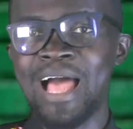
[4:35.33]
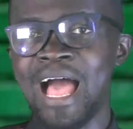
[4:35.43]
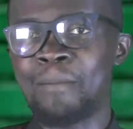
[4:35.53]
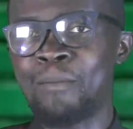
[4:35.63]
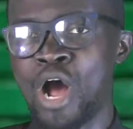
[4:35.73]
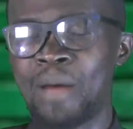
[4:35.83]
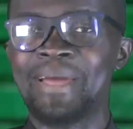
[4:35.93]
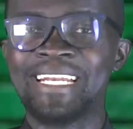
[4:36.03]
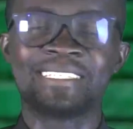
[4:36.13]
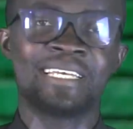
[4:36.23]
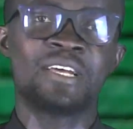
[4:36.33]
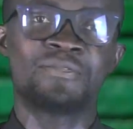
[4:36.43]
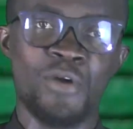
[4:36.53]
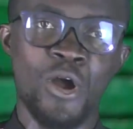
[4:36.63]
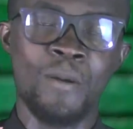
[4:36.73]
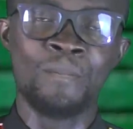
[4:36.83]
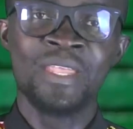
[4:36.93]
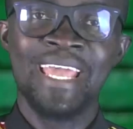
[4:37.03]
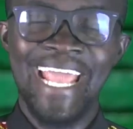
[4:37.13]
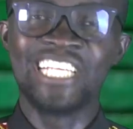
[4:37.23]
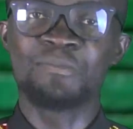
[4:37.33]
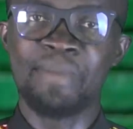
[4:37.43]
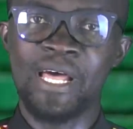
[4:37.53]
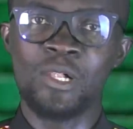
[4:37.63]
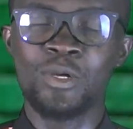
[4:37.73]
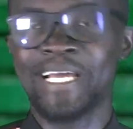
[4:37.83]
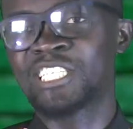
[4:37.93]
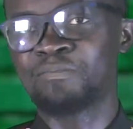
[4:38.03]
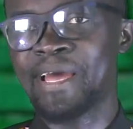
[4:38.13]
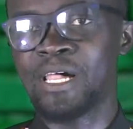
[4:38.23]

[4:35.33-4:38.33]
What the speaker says: Muhammad descended from Ishmael is